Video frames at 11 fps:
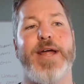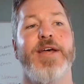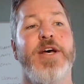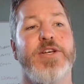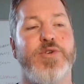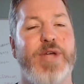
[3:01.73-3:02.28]
right?
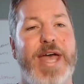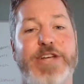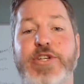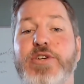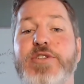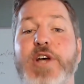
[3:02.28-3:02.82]
So
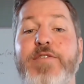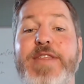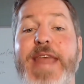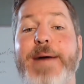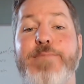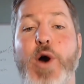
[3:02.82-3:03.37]
catching yourself
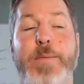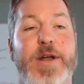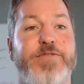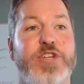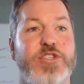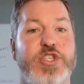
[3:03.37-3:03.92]
in that
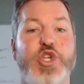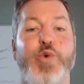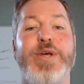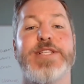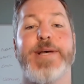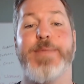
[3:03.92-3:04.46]
moment of just
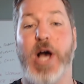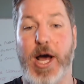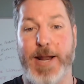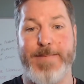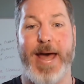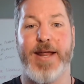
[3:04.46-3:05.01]
doing something
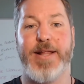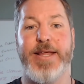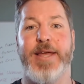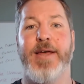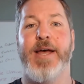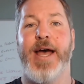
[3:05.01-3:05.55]

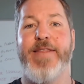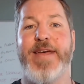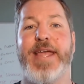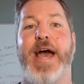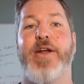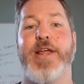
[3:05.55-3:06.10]
automatically and
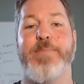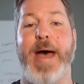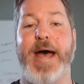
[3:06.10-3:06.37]
then counting